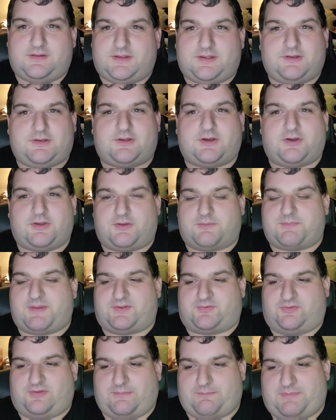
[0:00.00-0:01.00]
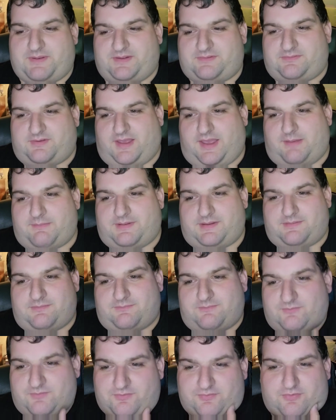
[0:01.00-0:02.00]
you know you messed up big time.
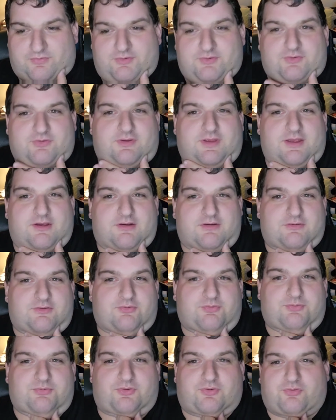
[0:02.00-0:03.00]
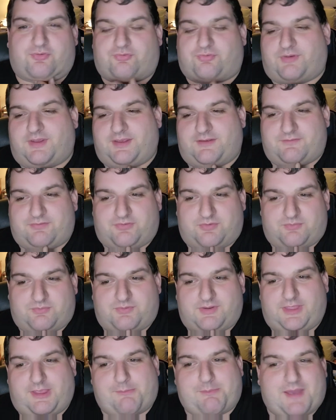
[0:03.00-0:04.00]
And for Richard Gere, this was a string of some
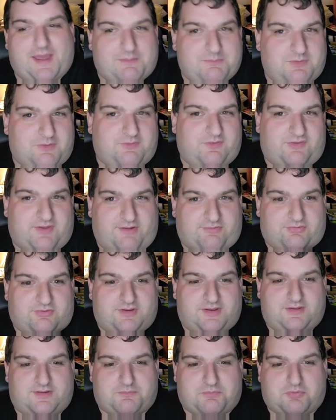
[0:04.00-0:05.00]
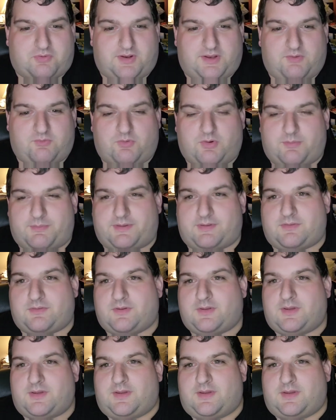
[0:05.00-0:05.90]
really bad movies after he did Pretty Woman,